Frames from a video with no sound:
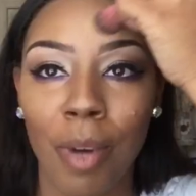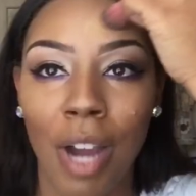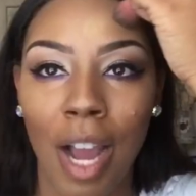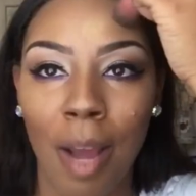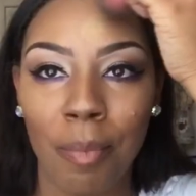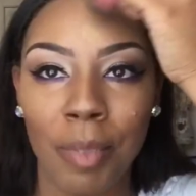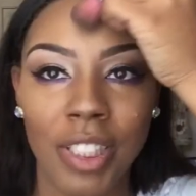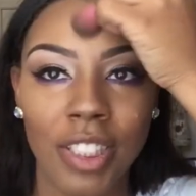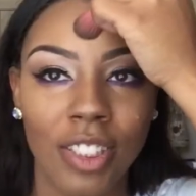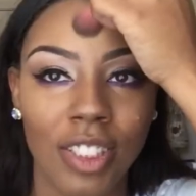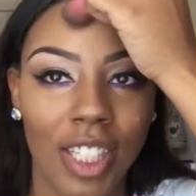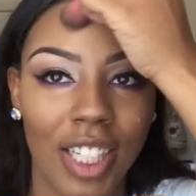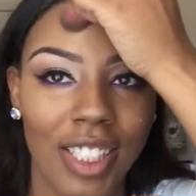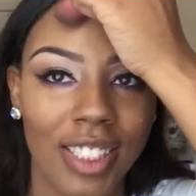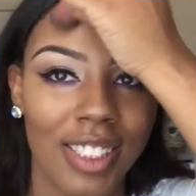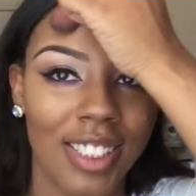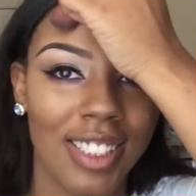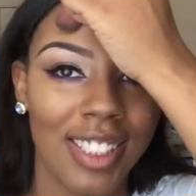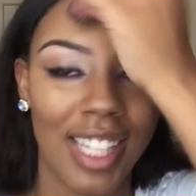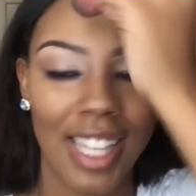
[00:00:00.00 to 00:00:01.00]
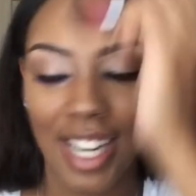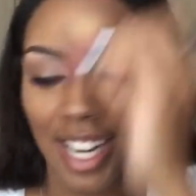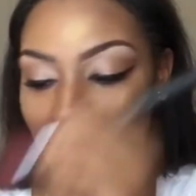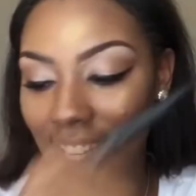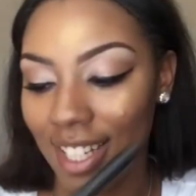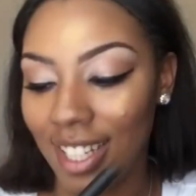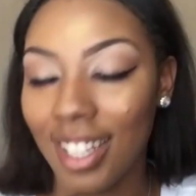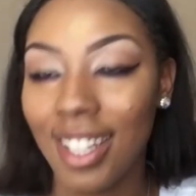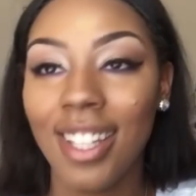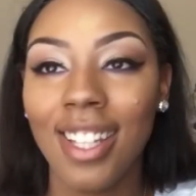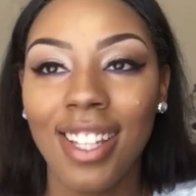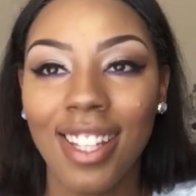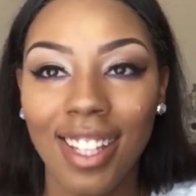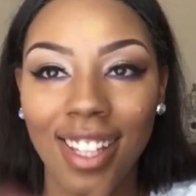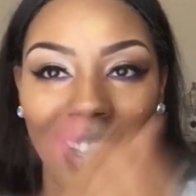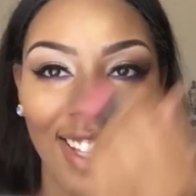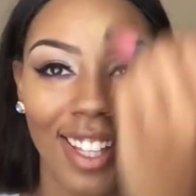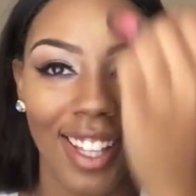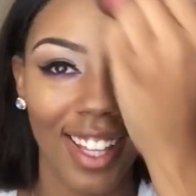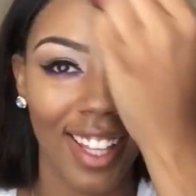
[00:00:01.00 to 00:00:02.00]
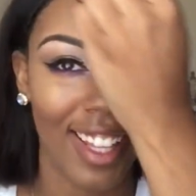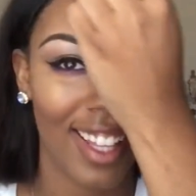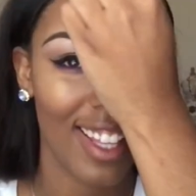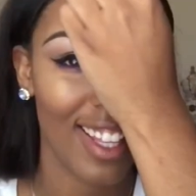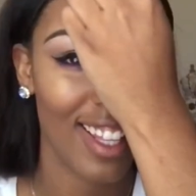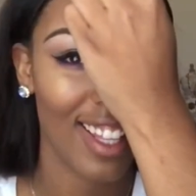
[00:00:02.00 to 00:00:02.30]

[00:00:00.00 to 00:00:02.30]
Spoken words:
poppage, I should say that.